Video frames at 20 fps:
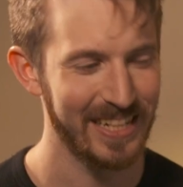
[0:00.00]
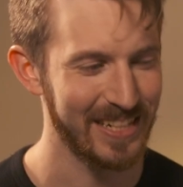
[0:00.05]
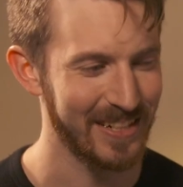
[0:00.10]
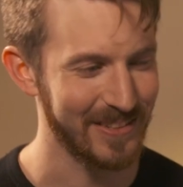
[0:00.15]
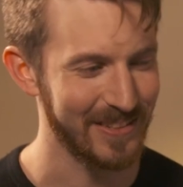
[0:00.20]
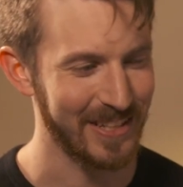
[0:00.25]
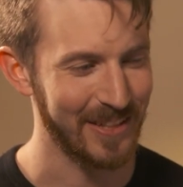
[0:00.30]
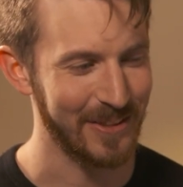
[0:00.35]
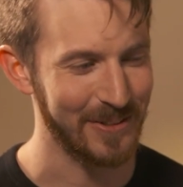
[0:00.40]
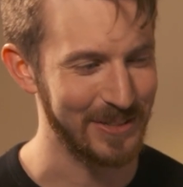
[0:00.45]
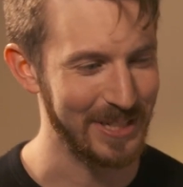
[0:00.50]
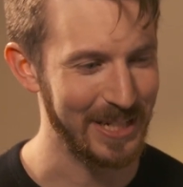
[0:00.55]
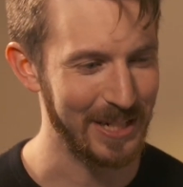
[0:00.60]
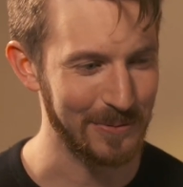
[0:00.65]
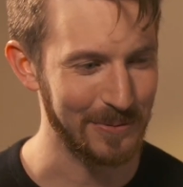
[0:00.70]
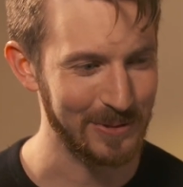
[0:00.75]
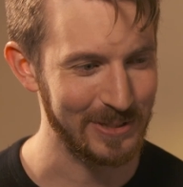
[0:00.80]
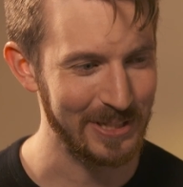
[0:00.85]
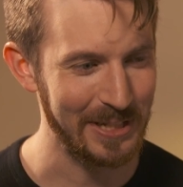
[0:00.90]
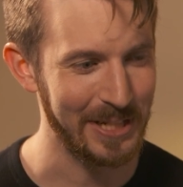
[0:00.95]
I know the other Dan
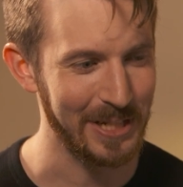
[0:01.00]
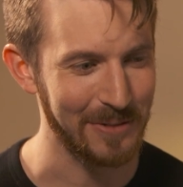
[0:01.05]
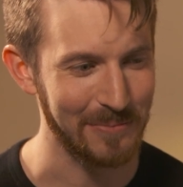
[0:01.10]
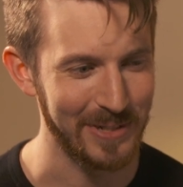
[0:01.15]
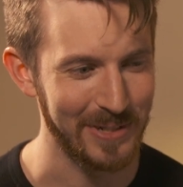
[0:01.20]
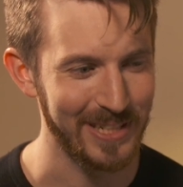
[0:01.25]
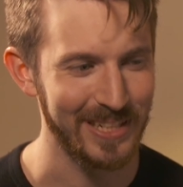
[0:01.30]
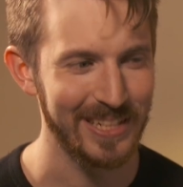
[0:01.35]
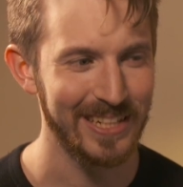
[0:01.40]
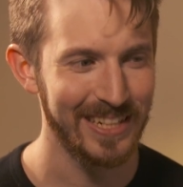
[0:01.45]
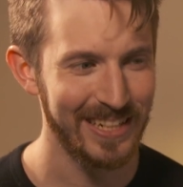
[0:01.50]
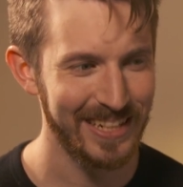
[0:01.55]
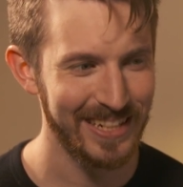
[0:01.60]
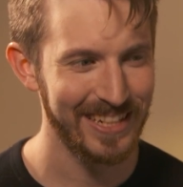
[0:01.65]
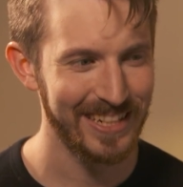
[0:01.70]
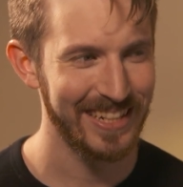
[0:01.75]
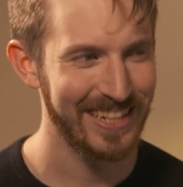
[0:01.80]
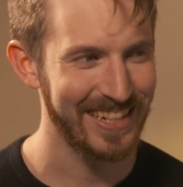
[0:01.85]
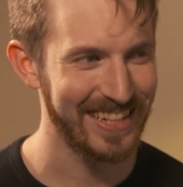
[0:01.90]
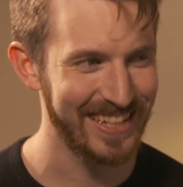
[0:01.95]
was telling me
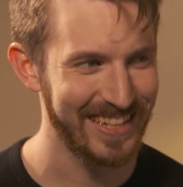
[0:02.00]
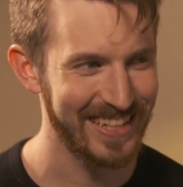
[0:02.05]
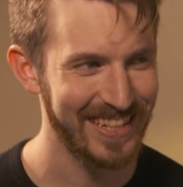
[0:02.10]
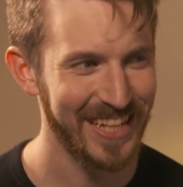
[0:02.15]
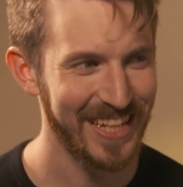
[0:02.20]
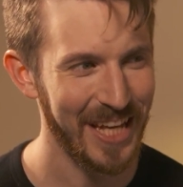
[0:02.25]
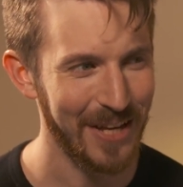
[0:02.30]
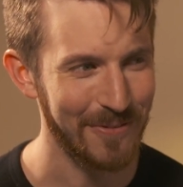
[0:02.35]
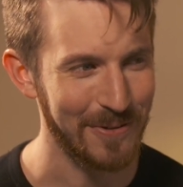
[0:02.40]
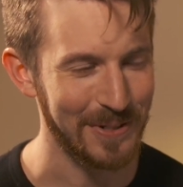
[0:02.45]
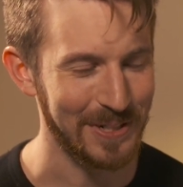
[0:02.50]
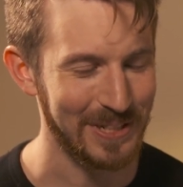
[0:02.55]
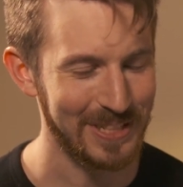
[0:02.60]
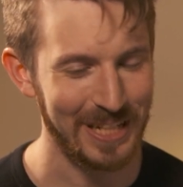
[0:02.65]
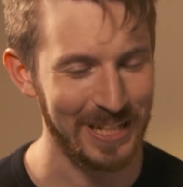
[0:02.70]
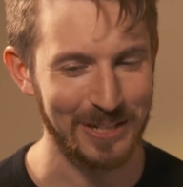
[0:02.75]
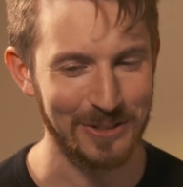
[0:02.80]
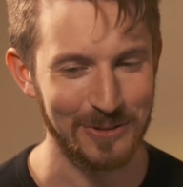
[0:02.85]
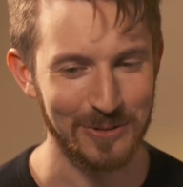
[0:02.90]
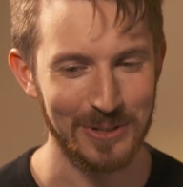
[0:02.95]
if you were to
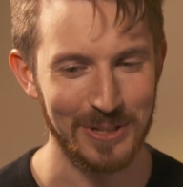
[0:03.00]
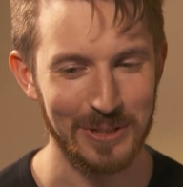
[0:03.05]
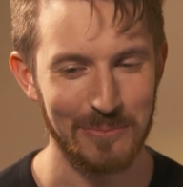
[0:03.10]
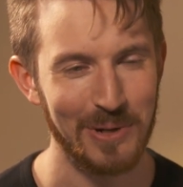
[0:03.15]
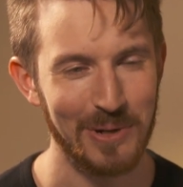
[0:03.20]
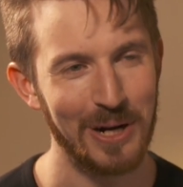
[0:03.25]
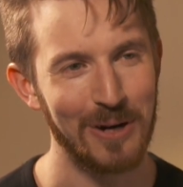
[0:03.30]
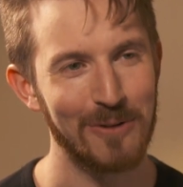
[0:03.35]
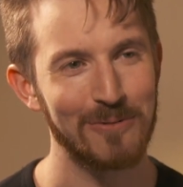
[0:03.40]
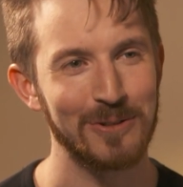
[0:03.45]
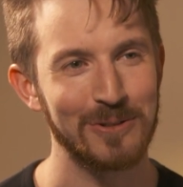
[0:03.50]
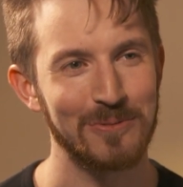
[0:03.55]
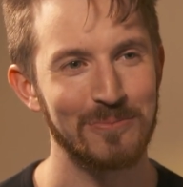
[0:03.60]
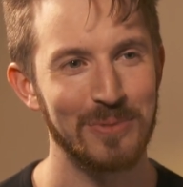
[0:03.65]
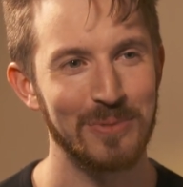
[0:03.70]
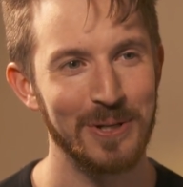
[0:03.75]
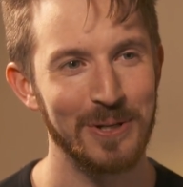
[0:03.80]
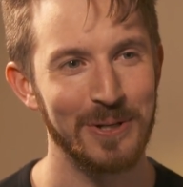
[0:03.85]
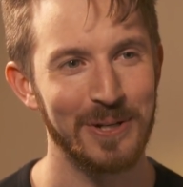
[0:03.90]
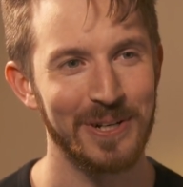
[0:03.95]
take a really powerful
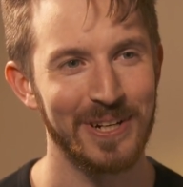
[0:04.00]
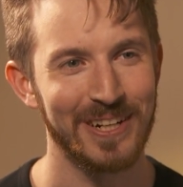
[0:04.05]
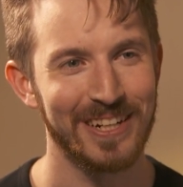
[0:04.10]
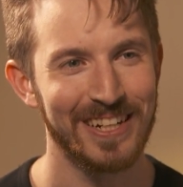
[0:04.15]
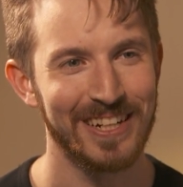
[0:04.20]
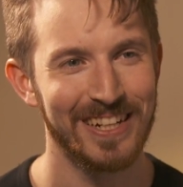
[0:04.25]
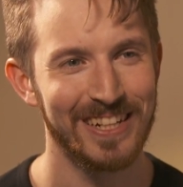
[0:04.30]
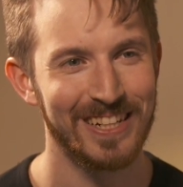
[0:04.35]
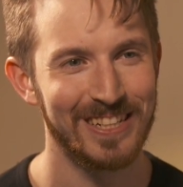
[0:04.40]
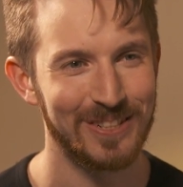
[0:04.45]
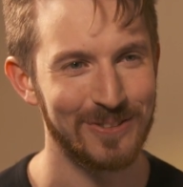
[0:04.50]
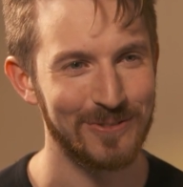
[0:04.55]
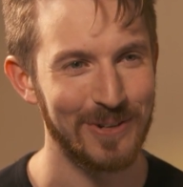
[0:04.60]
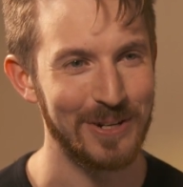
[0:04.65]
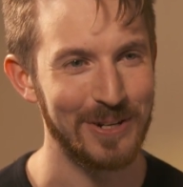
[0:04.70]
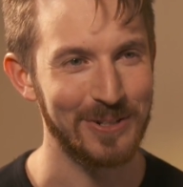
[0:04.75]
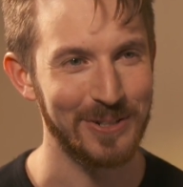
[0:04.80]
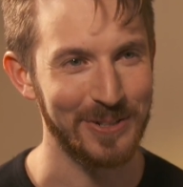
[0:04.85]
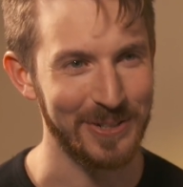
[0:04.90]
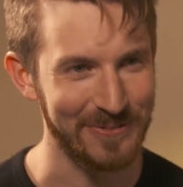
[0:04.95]
computer to
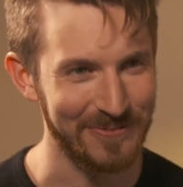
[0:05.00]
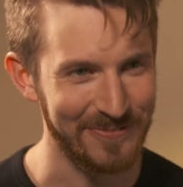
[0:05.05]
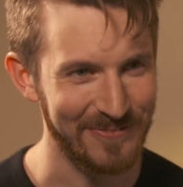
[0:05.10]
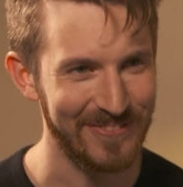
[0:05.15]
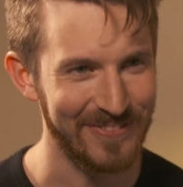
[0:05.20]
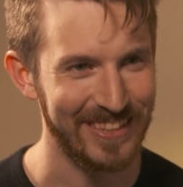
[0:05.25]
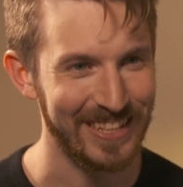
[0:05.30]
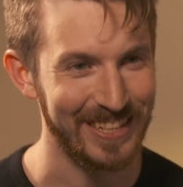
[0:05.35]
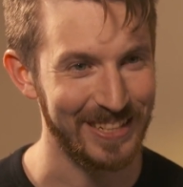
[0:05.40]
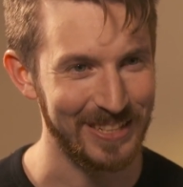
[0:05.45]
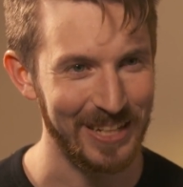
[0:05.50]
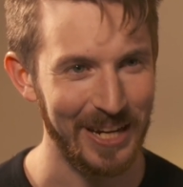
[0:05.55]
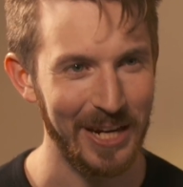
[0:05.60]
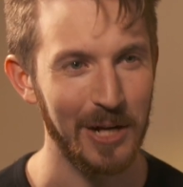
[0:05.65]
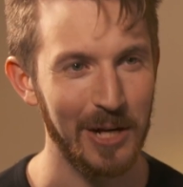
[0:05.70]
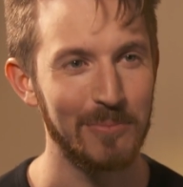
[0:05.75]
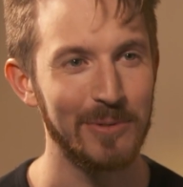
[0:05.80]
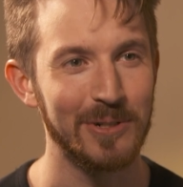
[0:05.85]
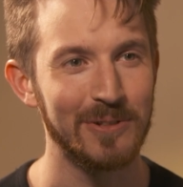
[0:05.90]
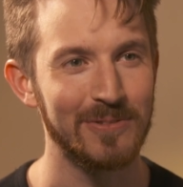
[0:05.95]
render the
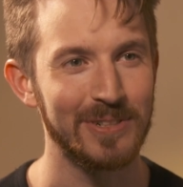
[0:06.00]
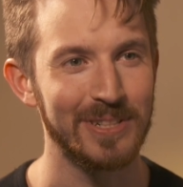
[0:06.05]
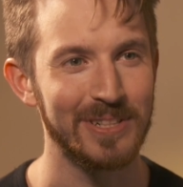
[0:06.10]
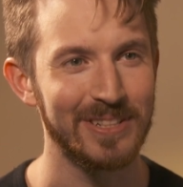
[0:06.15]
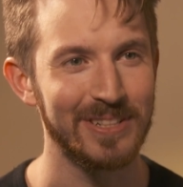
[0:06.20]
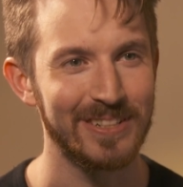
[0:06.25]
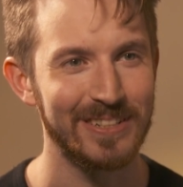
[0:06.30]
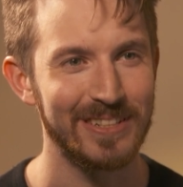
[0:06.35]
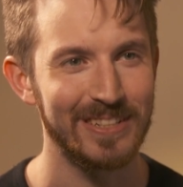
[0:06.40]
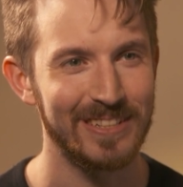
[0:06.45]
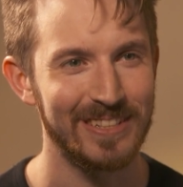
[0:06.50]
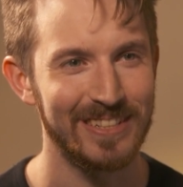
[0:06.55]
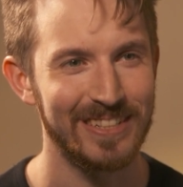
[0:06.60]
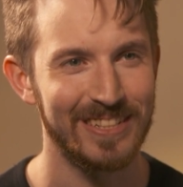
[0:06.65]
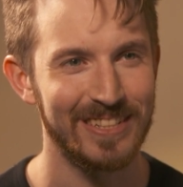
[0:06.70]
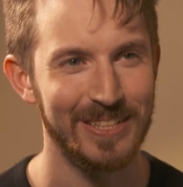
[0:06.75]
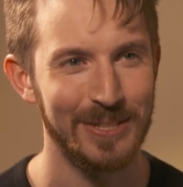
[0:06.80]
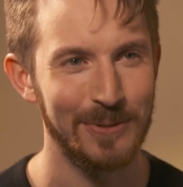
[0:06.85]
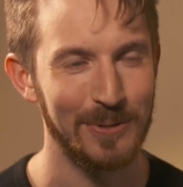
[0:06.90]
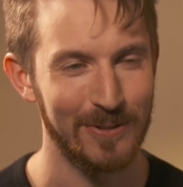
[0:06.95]
entire movie,
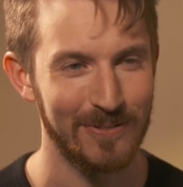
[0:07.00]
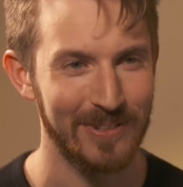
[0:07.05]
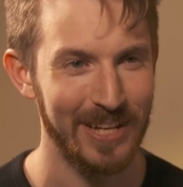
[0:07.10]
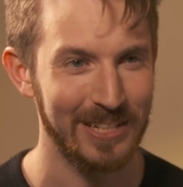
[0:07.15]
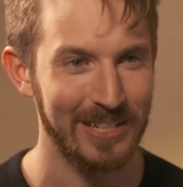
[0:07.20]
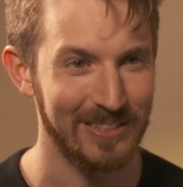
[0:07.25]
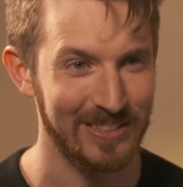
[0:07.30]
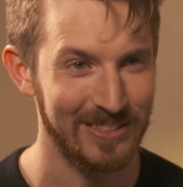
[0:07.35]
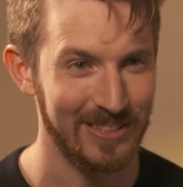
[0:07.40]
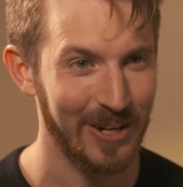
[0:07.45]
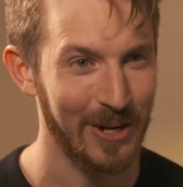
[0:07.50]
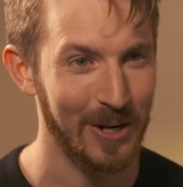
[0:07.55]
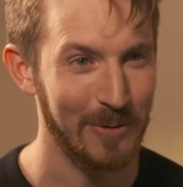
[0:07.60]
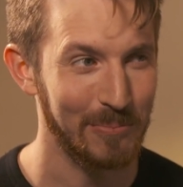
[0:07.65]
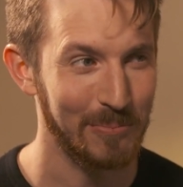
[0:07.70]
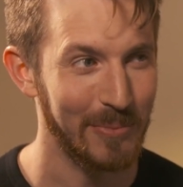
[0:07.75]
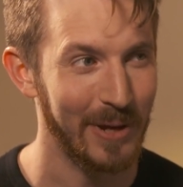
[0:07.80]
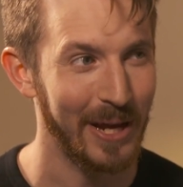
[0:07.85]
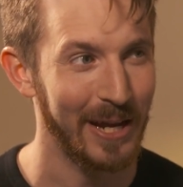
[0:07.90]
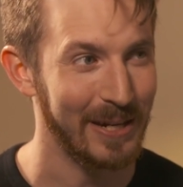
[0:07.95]
you would have had to
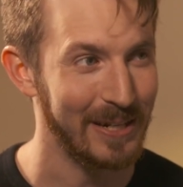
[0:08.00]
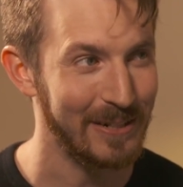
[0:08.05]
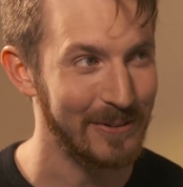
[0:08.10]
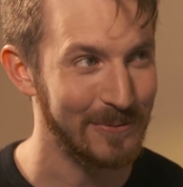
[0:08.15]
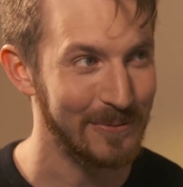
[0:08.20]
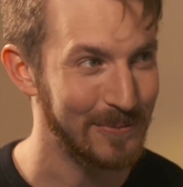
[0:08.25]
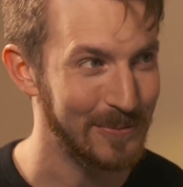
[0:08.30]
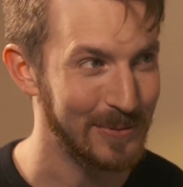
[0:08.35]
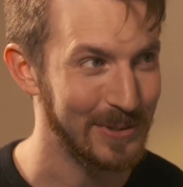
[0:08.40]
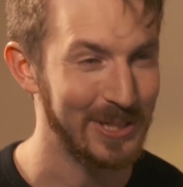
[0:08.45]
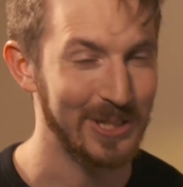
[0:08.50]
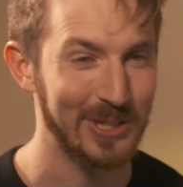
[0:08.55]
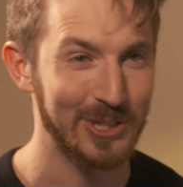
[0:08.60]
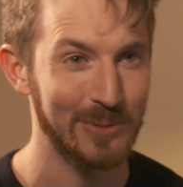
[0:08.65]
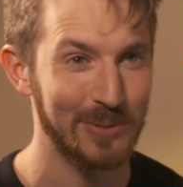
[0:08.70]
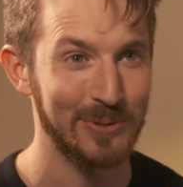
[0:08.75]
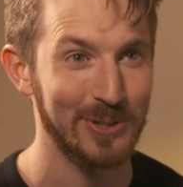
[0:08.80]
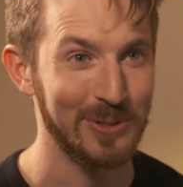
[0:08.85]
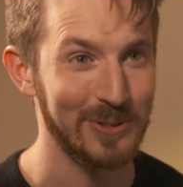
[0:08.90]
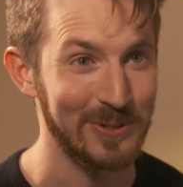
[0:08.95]
start back when the
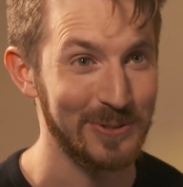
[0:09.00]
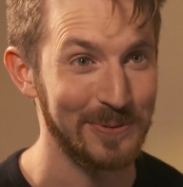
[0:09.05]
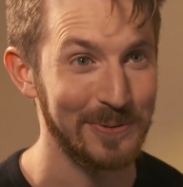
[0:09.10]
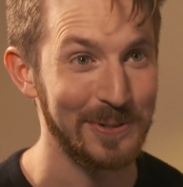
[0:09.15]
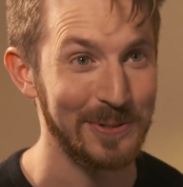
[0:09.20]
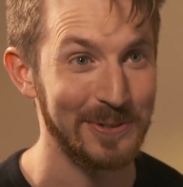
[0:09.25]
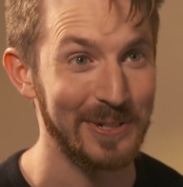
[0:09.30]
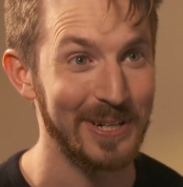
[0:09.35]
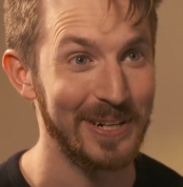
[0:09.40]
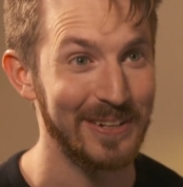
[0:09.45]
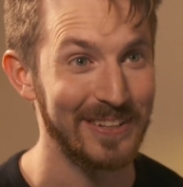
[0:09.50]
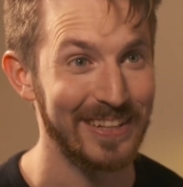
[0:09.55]
Egyptians were around.